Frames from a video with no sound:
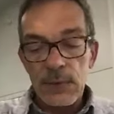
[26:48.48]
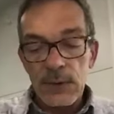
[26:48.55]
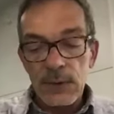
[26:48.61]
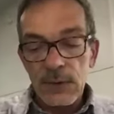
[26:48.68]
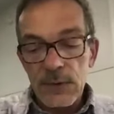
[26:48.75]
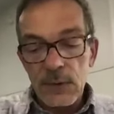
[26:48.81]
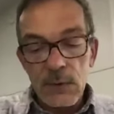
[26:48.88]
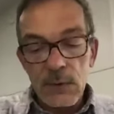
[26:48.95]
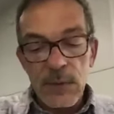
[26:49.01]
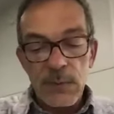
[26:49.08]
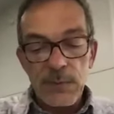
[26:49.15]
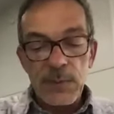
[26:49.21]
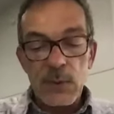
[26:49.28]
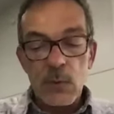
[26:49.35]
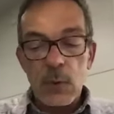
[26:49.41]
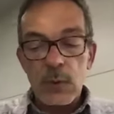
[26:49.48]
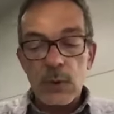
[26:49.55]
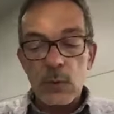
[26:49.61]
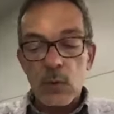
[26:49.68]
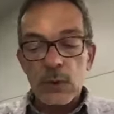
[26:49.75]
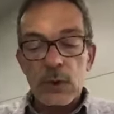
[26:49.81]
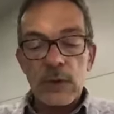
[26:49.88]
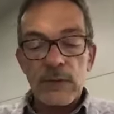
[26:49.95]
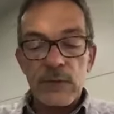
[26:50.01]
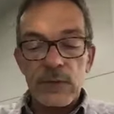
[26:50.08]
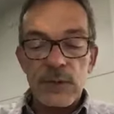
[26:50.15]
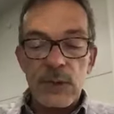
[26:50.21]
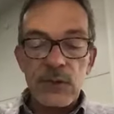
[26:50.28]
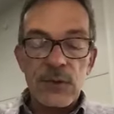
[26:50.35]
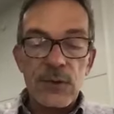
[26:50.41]
So it might be one-on-one
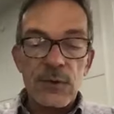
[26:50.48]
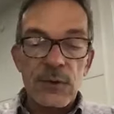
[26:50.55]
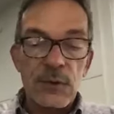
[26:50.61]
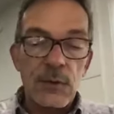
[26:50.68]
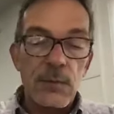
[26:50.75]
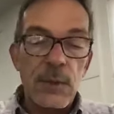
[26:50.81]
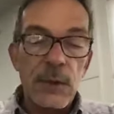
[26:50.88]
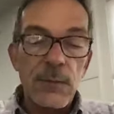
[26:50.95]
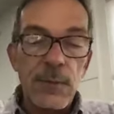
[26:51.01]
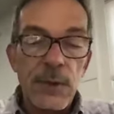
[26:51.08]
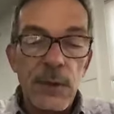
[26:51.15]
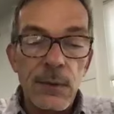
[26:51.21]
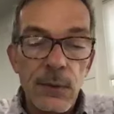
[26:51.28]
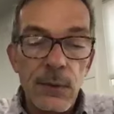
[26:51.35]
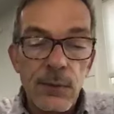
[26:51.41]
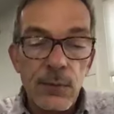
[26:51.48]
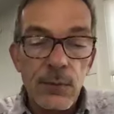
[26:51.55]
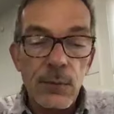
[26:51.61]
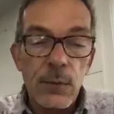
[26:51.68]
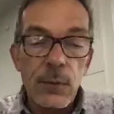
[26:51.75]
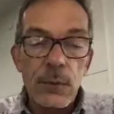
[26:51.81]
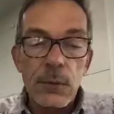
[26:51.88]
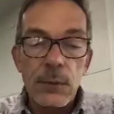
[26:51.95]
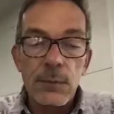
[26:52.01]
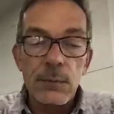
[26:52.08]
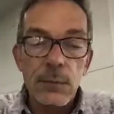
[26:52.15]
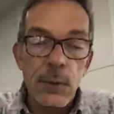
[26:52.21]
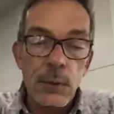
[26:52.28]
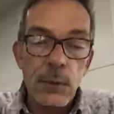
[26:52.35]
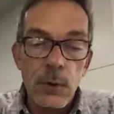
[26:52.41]
conversations. It might be through
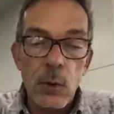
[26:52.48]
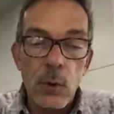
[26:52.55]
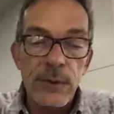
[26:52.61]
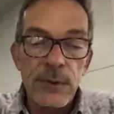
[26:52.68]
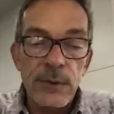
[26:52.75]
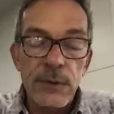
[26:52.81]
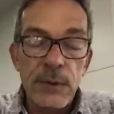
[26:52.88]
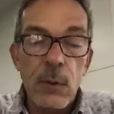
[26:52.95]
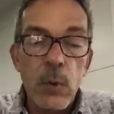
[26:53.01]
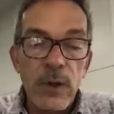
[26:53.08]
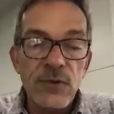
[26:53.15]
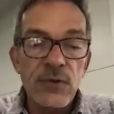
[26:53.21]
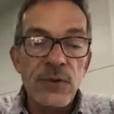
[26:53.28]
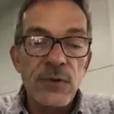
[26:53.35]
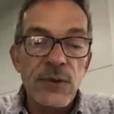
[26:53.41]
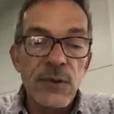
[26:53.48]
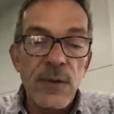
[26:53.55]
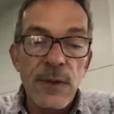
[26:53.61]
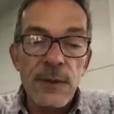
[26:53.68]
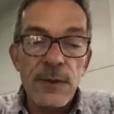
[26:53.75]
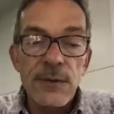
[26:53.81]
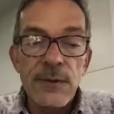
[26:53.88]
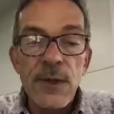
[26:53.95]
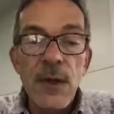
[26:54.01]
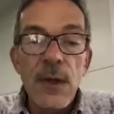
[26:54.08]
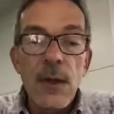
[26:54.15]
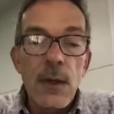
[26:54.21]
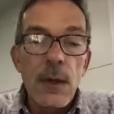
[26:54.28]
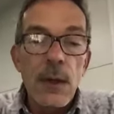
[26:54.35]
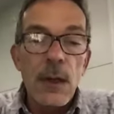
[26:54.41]
open-ended questions and things.
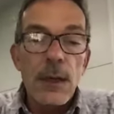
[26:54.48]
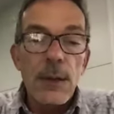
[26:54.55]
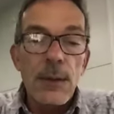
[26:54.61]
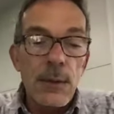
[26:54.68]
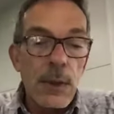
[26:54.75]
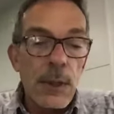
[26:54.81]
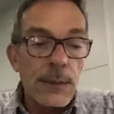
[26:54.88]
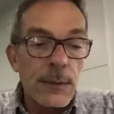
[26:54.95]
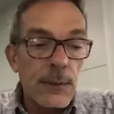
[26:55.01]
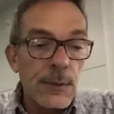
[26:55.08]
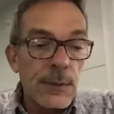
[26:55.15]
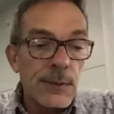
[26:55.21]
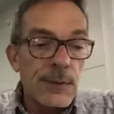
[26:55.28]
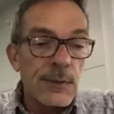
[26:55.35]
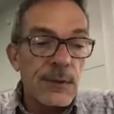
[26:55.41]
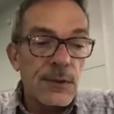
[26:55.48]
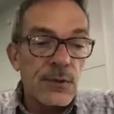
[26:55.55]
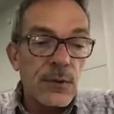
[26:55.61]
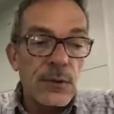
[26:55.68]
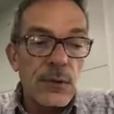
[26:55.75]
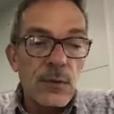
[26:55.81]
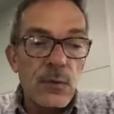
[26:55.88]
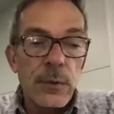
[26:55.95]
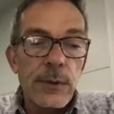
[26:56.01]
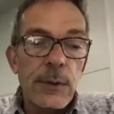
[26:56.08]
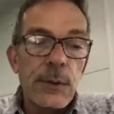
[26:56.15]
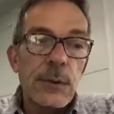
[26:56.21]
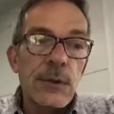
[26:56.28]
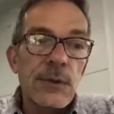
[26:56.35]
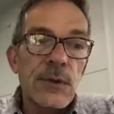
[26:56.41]
I know that the district is working
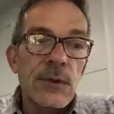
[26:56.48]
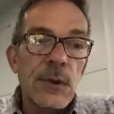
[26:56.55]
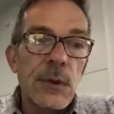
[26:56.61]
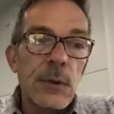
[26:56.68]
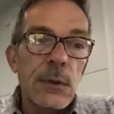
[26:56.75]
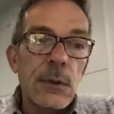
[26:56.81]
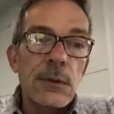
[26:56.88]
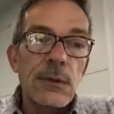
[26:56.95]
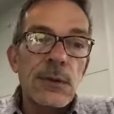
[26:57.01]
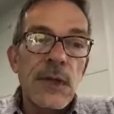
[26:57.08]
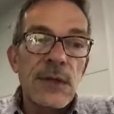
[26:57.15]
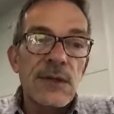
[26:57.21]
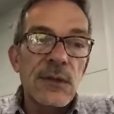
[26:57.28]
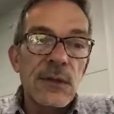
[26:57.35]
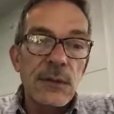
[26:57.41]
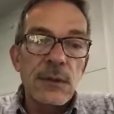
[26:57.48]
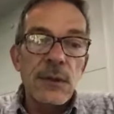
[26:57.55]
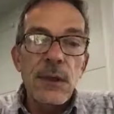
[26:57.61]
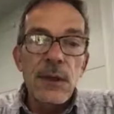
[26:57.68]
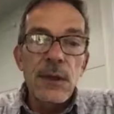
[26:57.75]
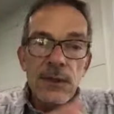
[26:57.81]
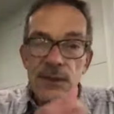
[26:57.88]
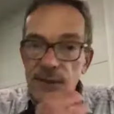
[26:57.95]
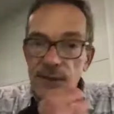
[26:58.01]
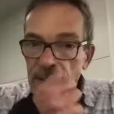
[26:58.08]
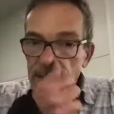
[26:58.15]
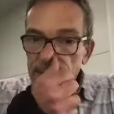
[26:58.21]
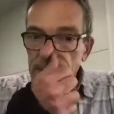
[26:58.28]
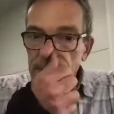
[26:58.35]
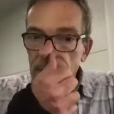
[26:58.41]
on a secure testing
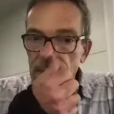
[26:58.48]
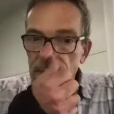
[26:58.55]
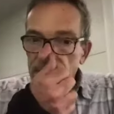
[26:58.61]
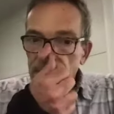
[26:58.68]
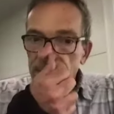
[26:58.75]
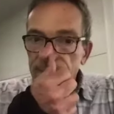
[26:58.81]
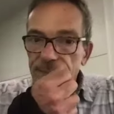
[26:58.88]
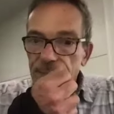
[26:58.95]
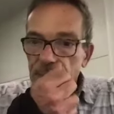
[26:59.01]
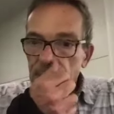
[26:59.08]
site kind of